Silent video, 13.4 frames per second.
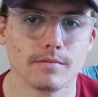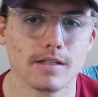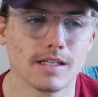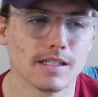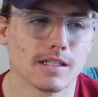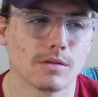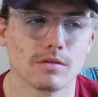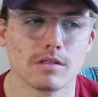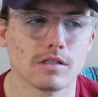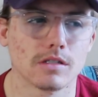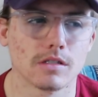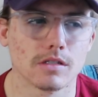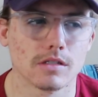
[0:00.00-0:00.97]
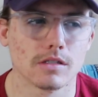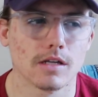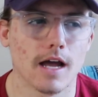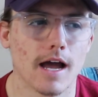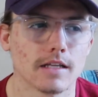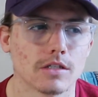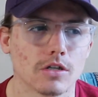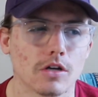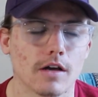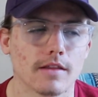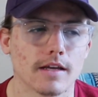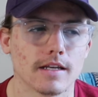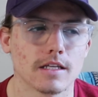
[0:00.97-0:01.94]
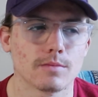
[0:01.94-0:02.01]
because I
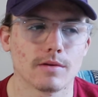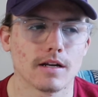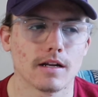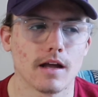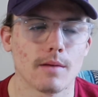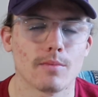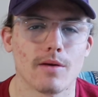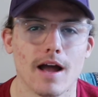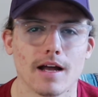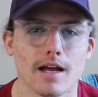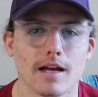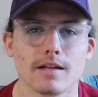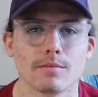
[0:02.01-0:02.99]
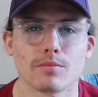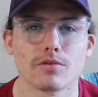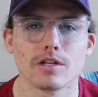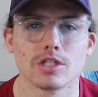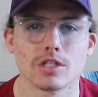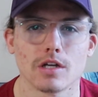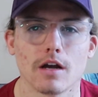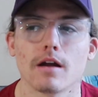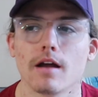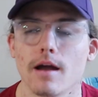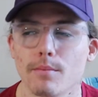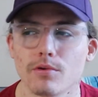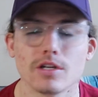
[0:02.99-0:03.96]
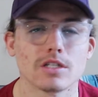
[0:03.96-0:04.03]
took on the ideas, but I didn't preach.
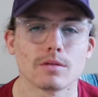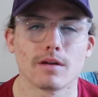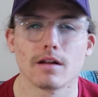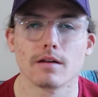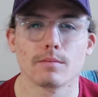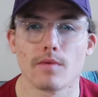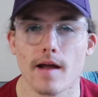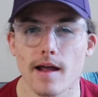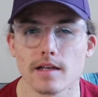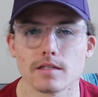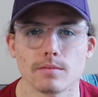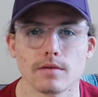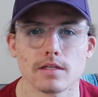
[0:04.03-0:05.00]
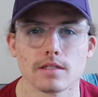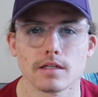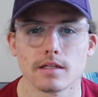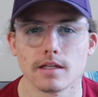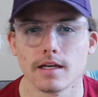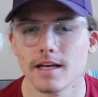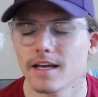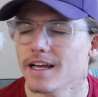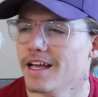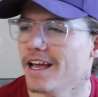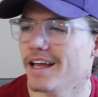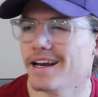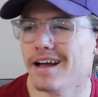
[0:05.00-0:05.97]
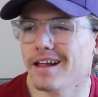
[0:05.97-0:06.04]
I preached them, but I didn't practice them, basically.
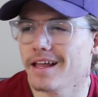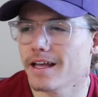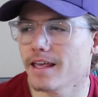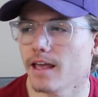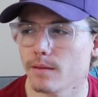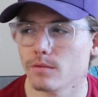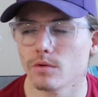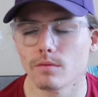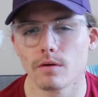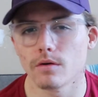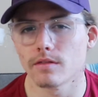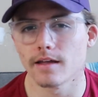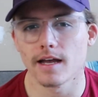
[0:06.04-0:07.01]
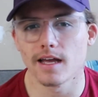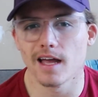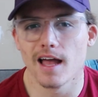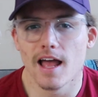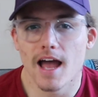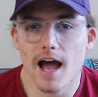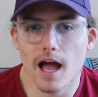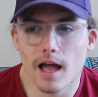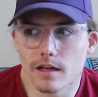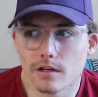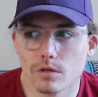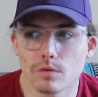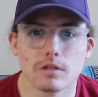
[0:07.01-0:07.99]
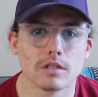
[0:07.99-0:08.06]
And now, like, I'm doing both. Like,
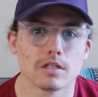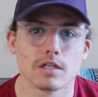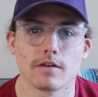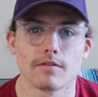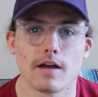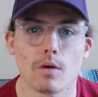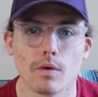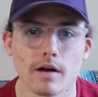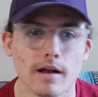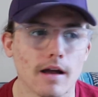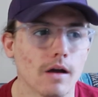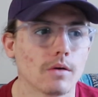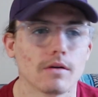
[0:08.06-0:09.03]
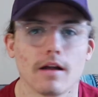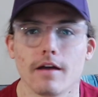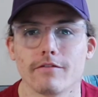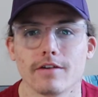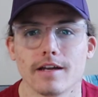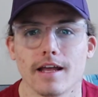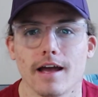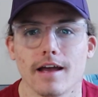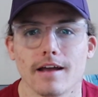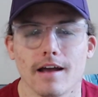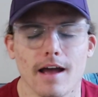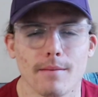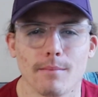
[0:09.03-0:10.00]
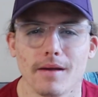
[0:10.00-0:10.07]
I do this shit. I work out every
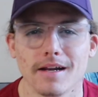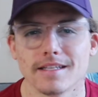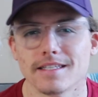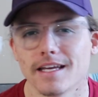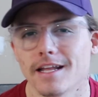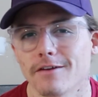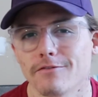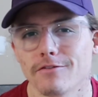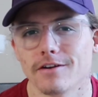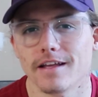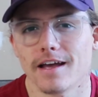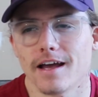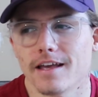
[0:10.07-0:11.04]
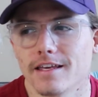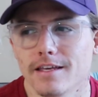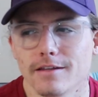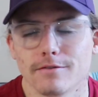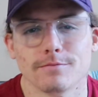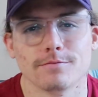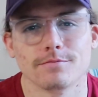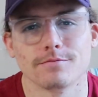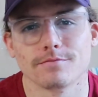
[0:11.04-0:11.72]
day. I meditate every day. I eat